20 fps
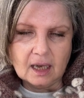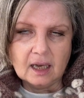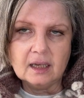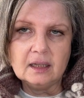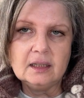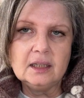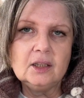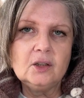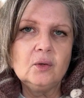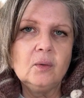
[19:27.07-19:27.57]

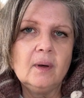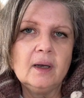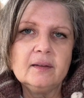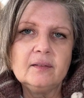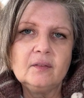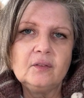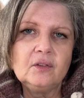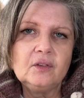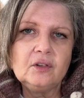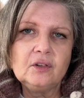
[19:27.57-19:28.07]
it was
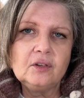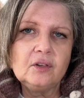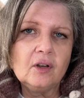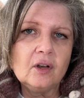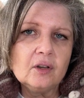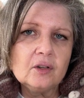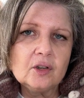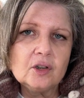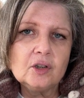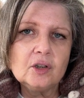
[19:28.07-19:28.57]

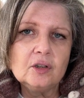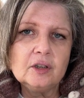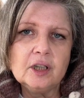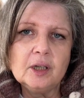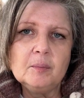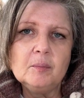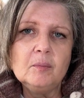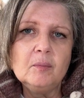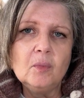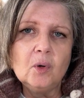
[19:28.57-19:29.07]
such an
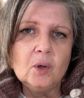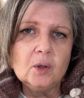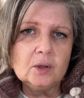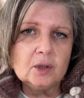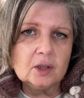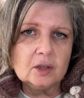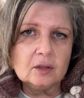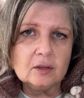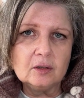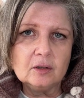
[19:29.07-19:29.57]

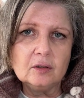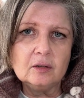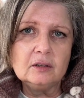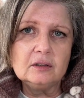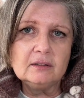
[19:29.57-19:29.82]
emotional